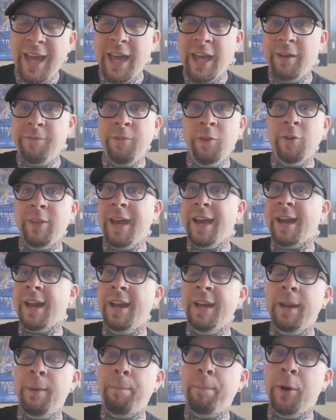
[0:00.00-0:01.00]
And if you're that
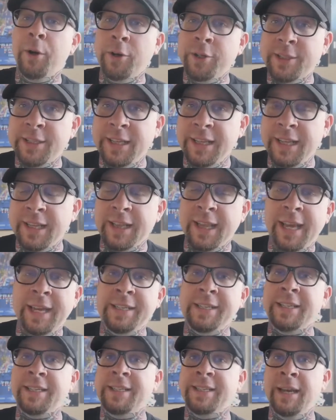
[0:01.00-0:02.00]
kind of person that
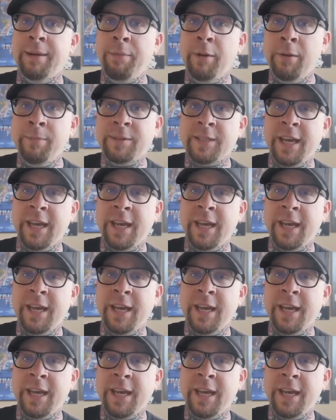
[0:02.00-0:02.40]
likes a sub-ohm